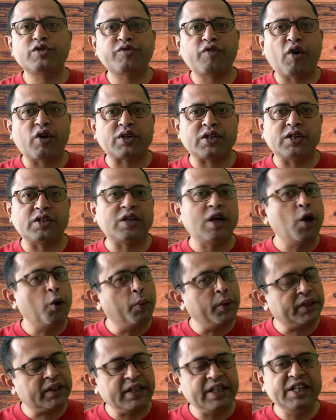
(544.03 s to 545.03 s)
foxes
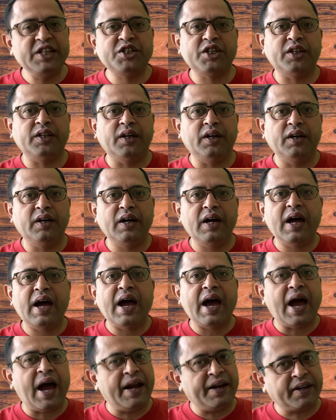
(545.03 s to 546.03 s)
with each other
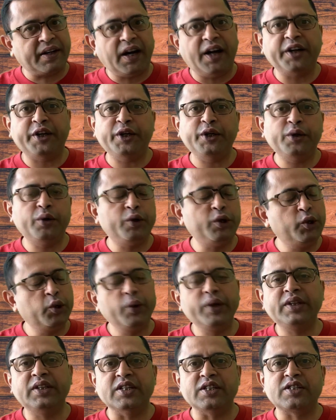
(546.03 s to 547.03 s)
and continued
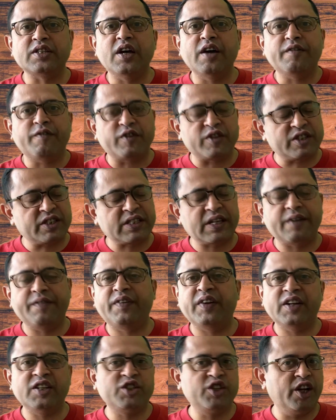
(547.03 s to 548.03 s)
doing this for
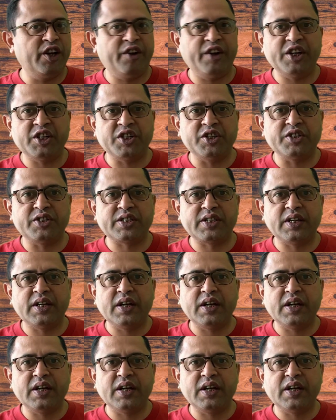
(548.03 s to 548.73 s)
several generations.